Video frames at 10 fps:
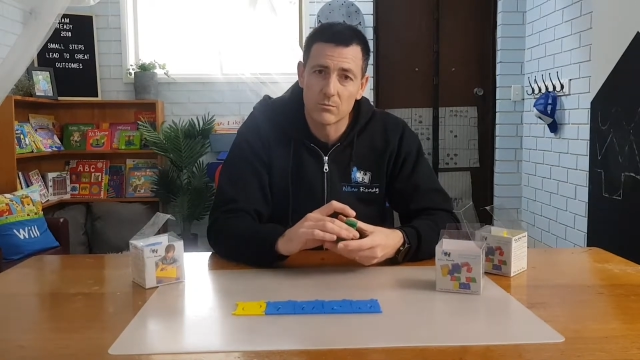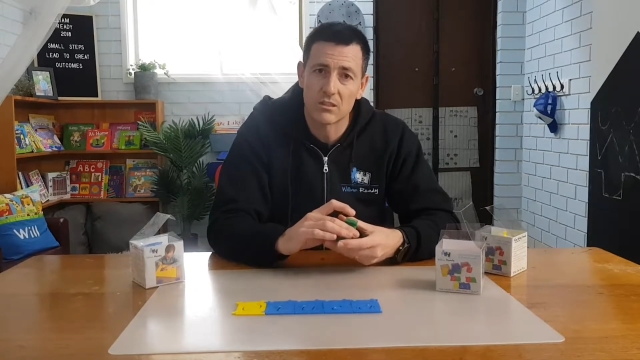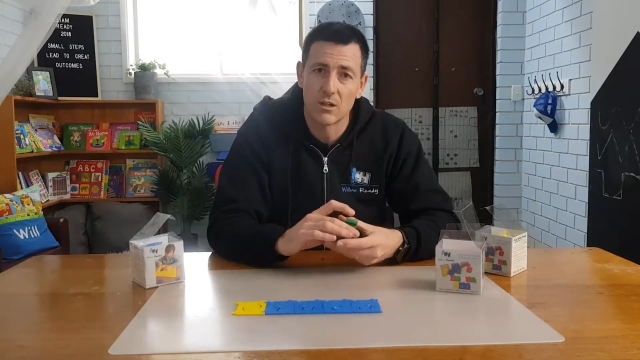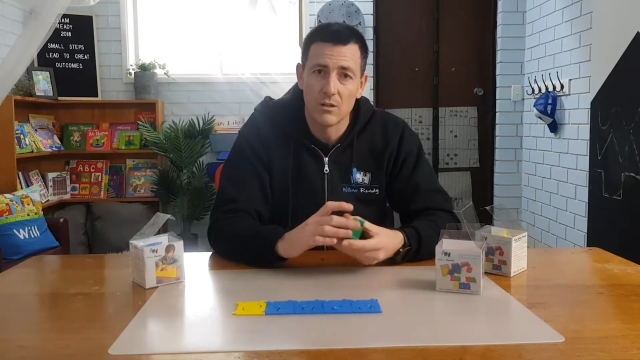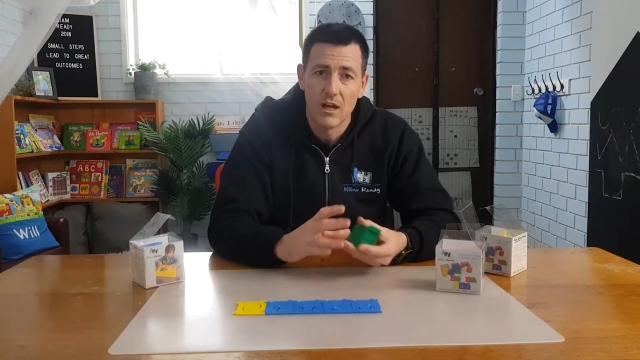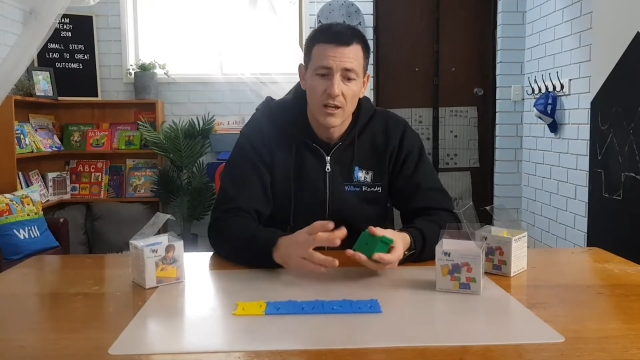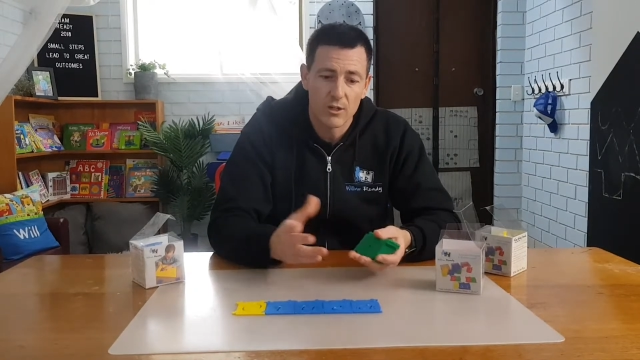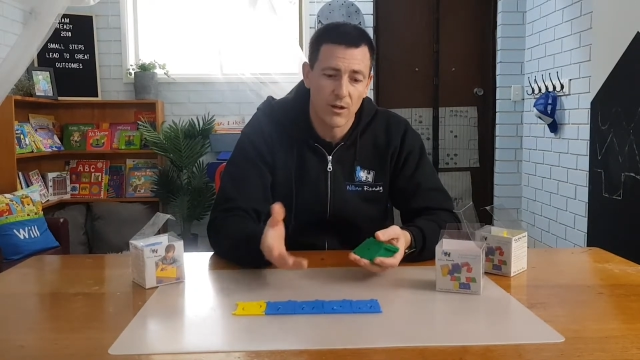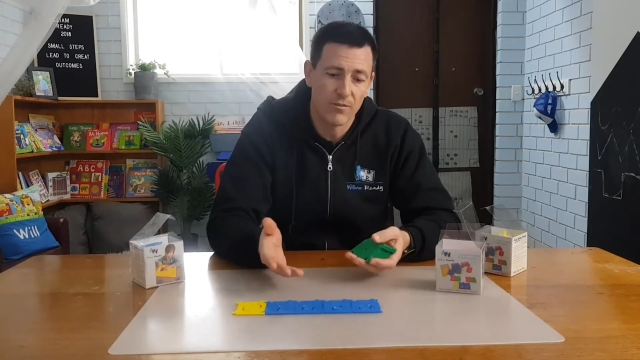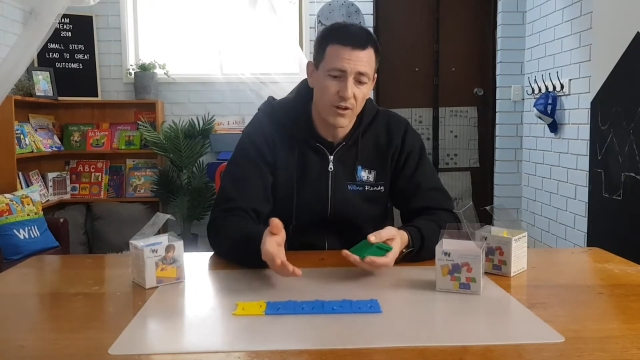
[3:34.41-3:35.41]
So,
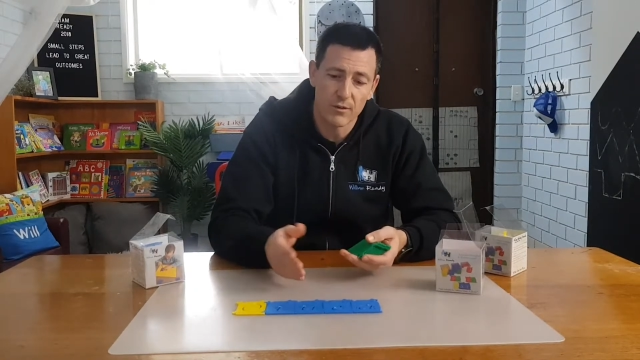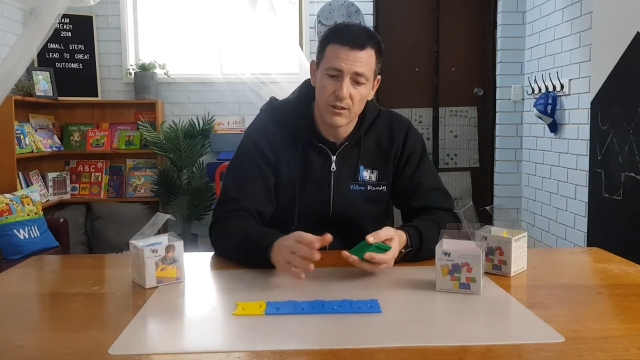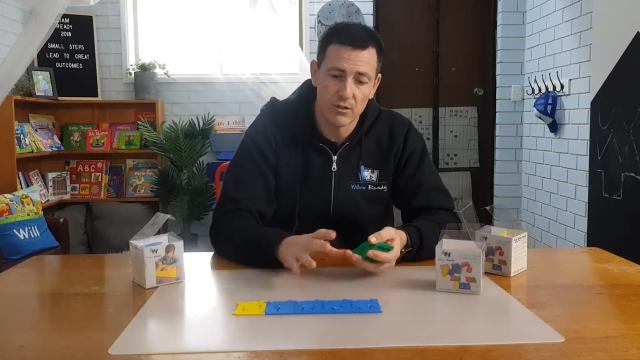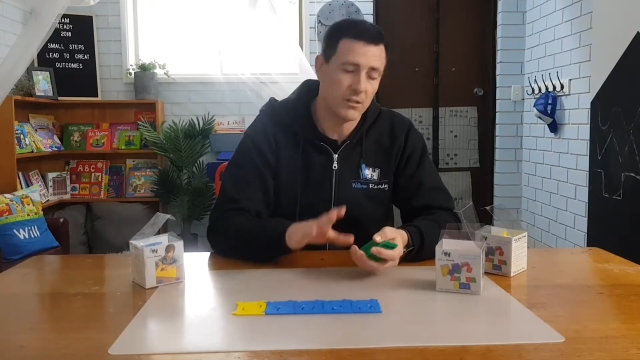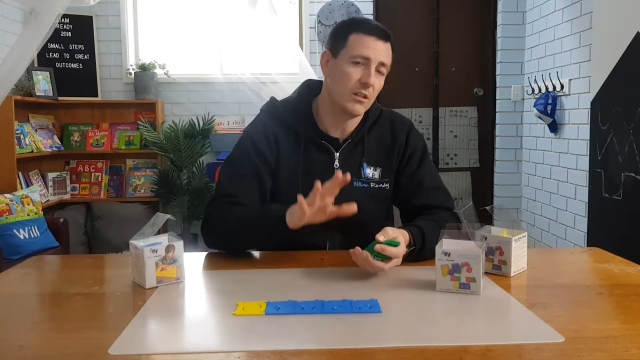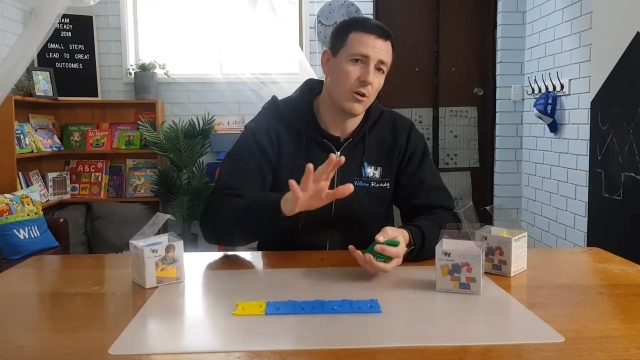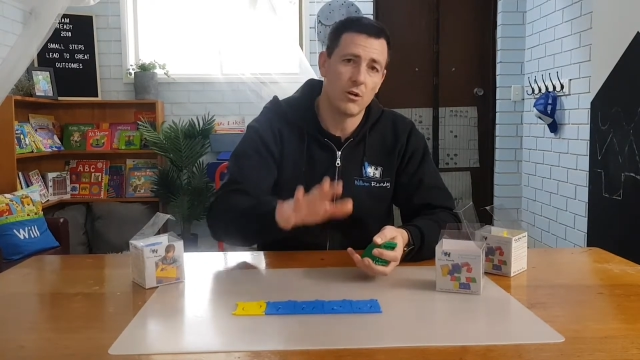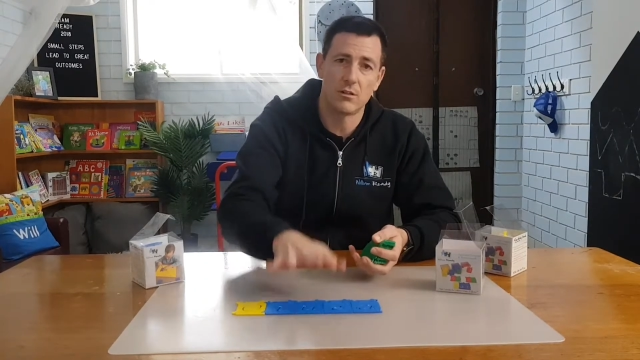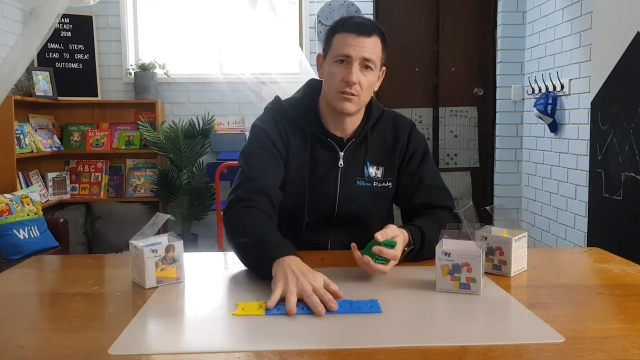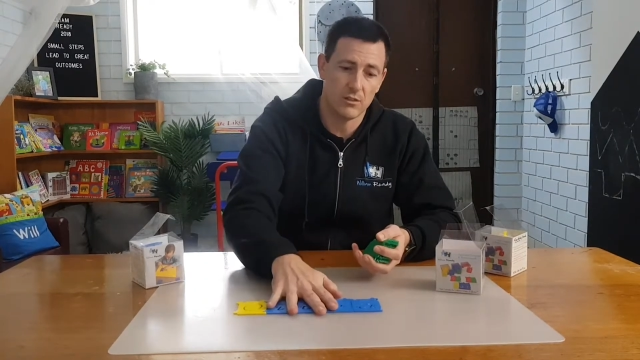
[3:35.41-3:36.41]
very early
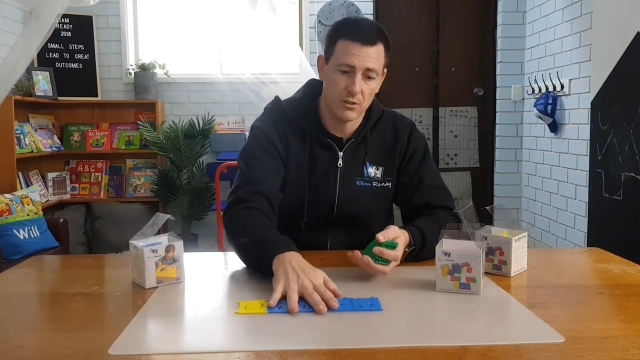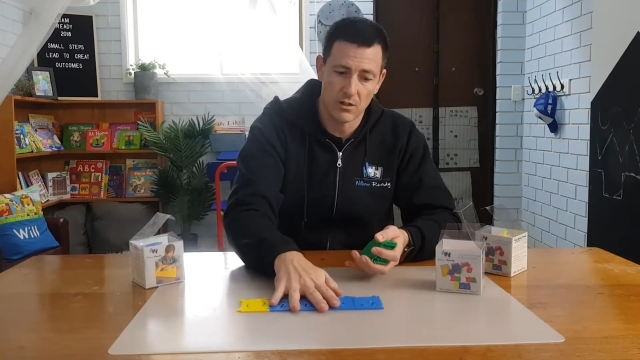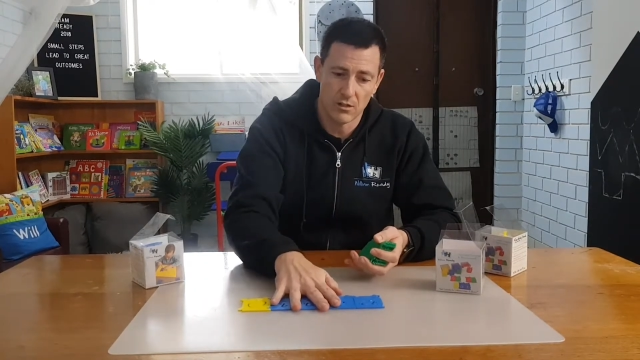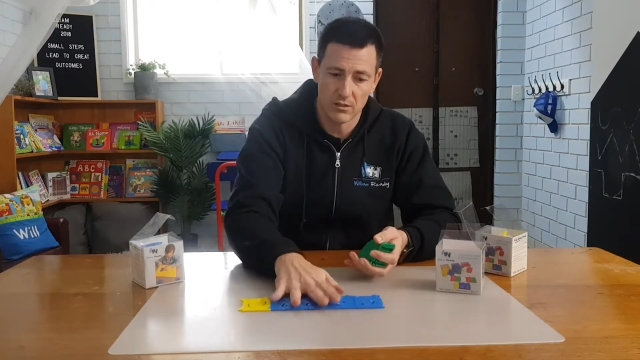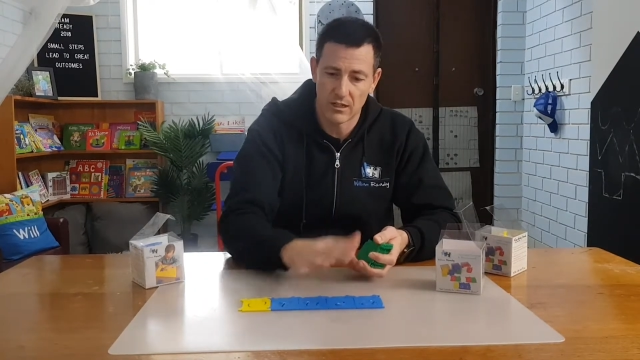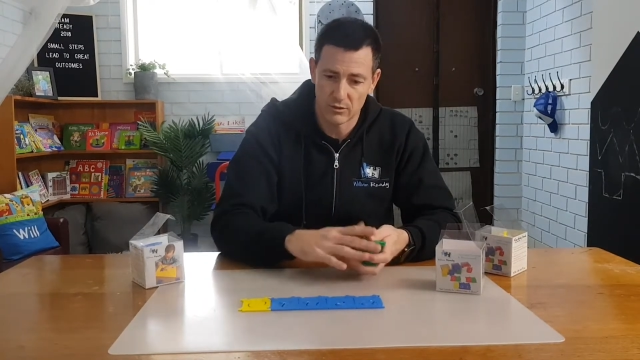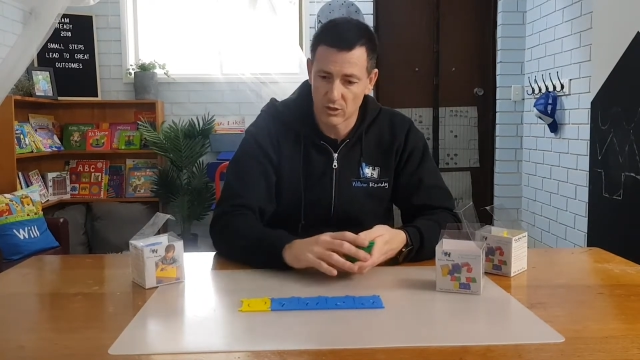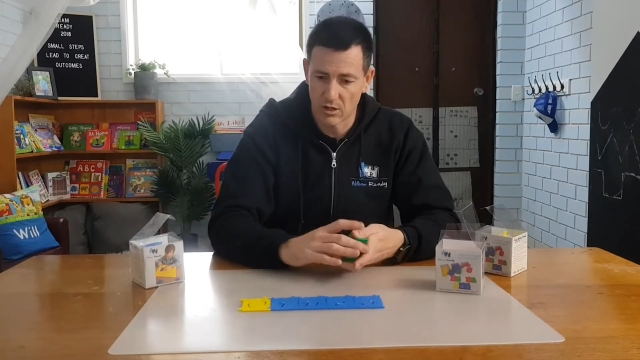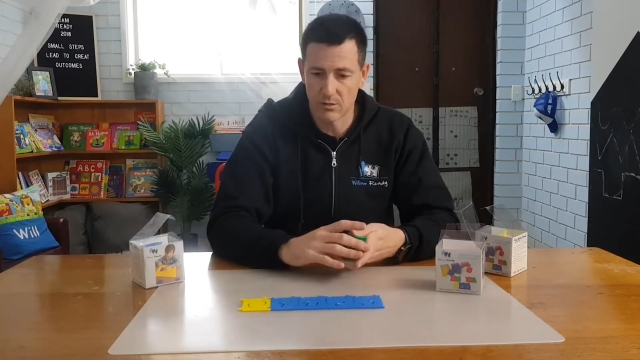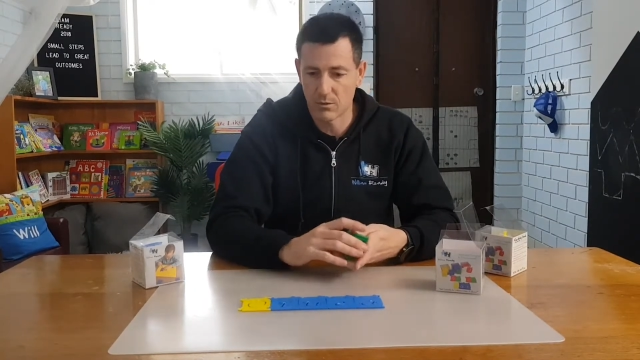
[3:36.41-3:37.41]
on, a young
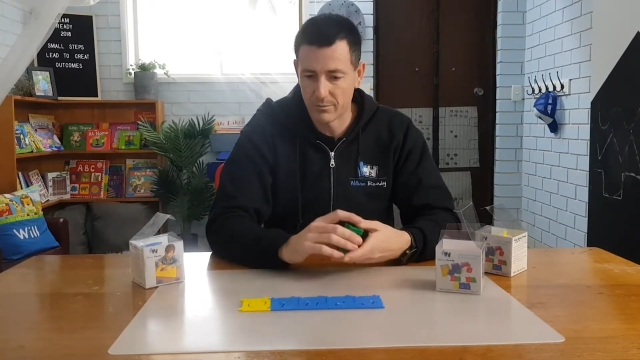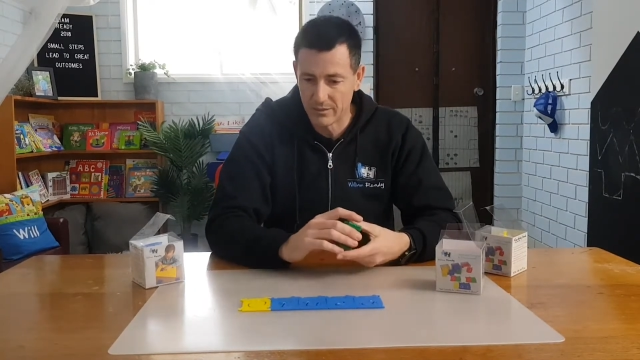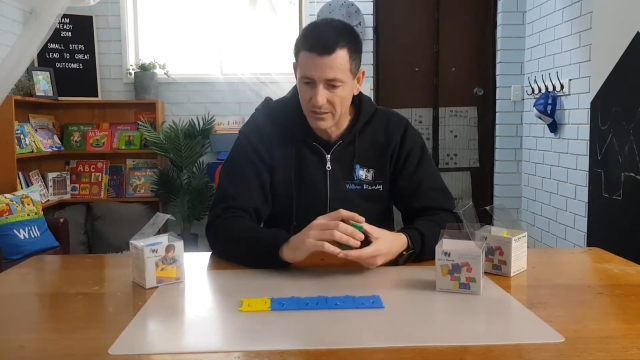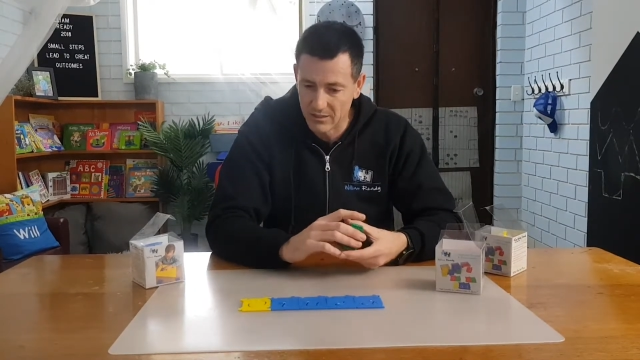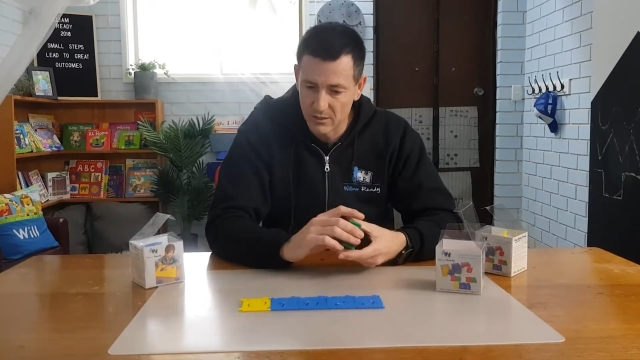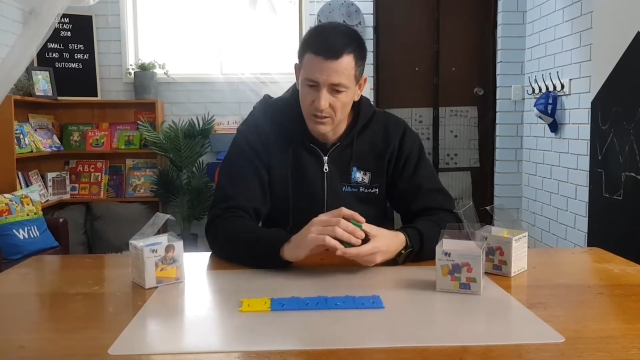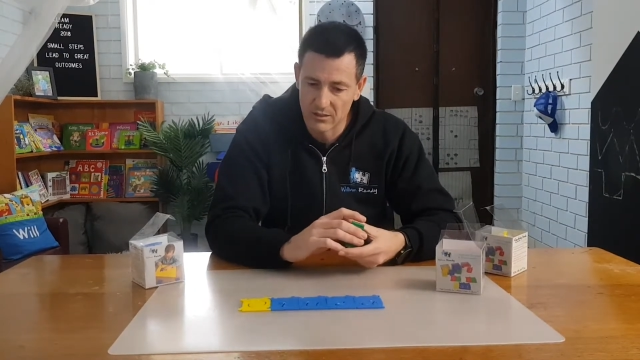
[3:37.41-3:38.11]
child might be,